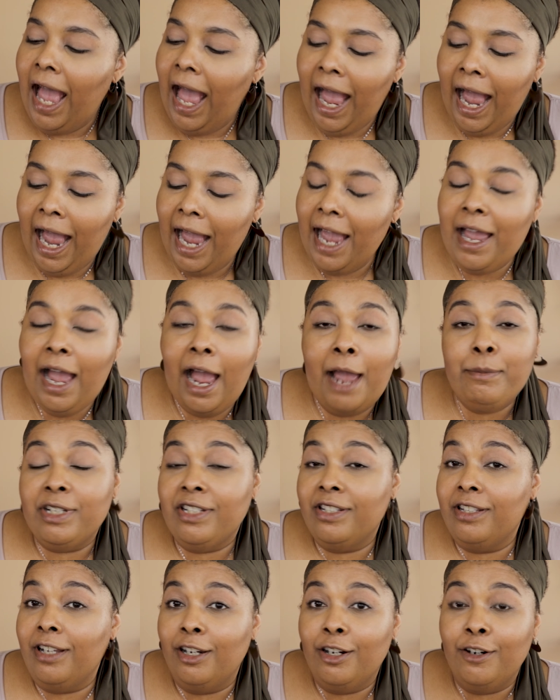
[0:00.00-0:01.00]
I'm
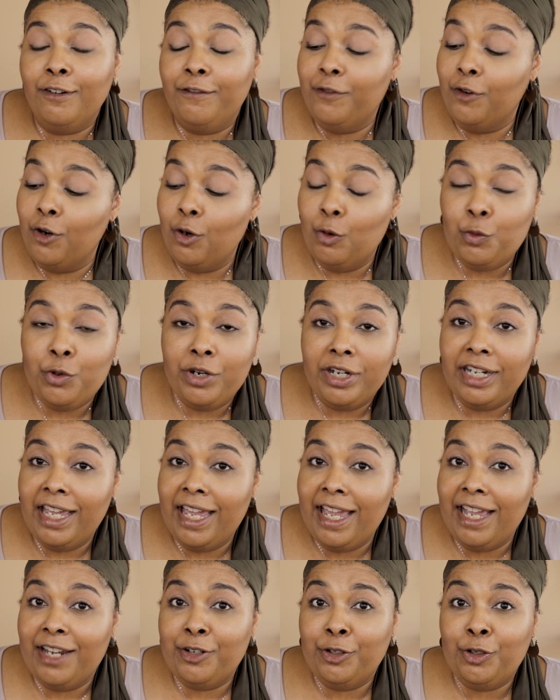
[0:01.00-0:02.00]
a sucker for a wooden
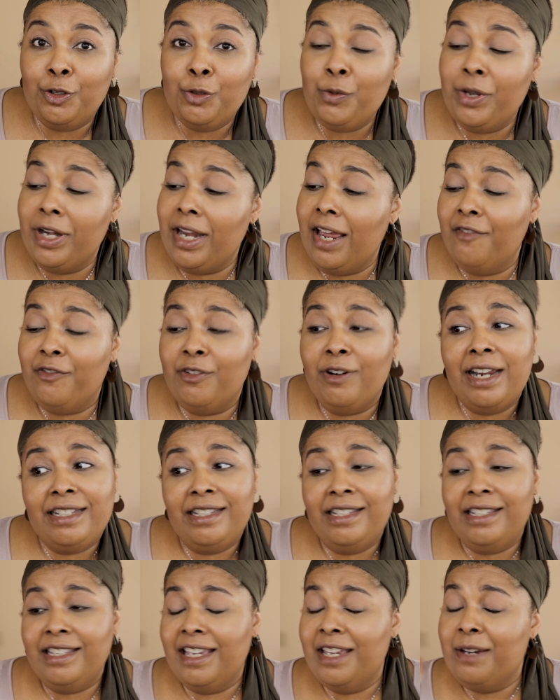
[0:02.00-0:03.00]
handle. Whenever I
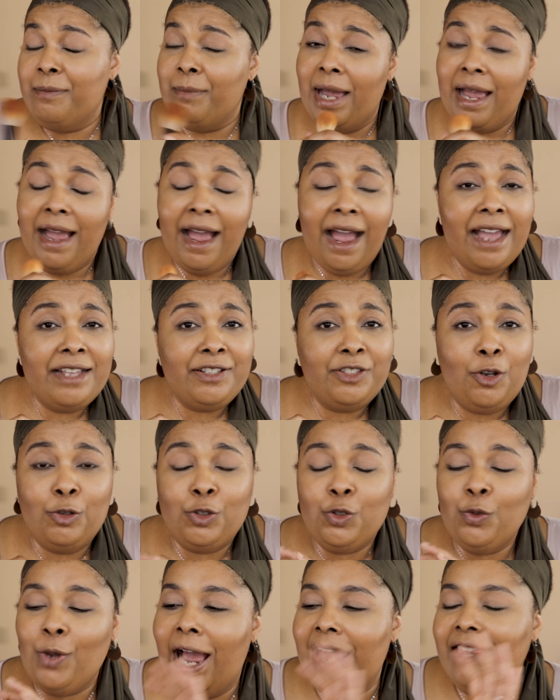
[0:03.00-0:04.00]
see it, my eyes
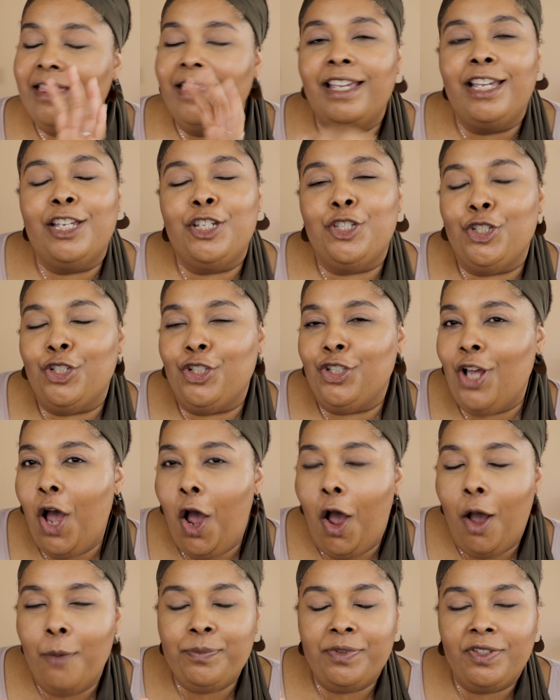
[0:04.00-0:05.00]
go to, I think it just
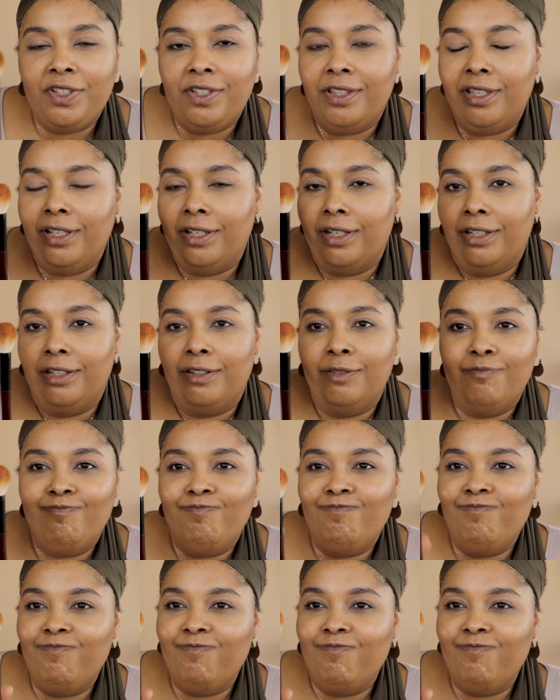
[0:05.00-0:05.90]
ups the